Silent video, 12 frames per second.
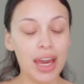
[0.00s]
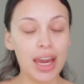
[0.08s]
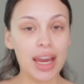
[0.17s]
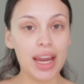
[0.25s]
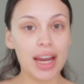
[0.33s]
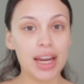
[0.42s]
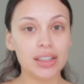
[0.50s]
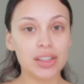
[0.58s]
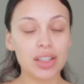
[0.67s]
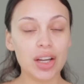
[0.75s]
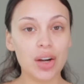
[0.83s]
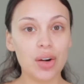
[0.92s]
And
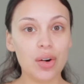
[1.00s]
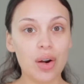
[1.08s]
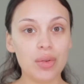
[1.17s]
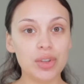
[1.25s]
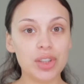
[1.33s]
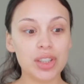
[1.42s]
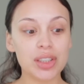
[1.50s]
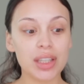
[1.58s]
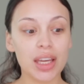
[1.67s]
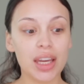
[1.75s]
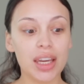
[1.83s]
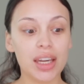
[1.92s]
so I was just
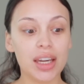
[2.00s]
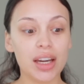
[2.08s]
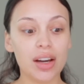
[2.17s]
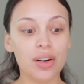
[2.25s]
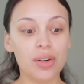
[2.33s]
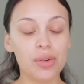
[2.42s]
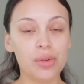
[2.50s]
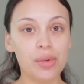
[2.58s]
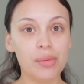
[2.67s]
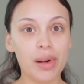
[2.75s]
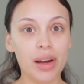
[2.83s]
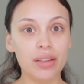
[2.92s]
like, oh
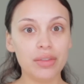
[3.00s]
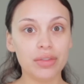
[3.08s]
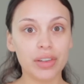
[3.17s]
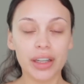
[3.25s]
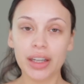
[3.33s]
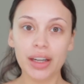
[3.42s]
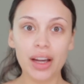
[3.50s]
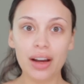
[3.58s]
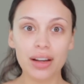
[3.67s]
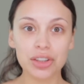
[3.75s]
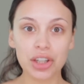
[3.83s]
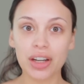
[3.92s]
my freaking
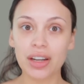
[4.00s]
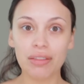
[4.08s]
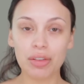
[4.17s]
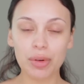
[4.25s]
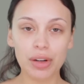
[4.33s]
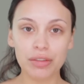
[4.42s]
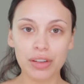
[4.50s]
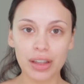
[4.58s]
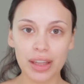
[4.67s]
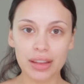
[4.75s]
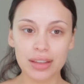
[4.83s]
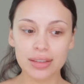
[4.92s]
gosh, I never want to feel
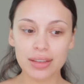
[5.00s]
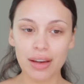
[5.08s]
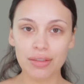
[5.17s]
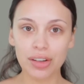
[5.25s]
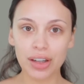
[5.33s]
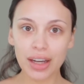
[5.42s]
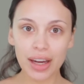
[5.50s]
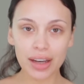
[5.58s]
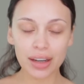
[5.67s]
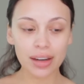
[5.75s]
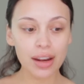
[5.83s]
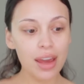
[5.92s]
like this ever
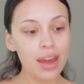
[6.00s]
again.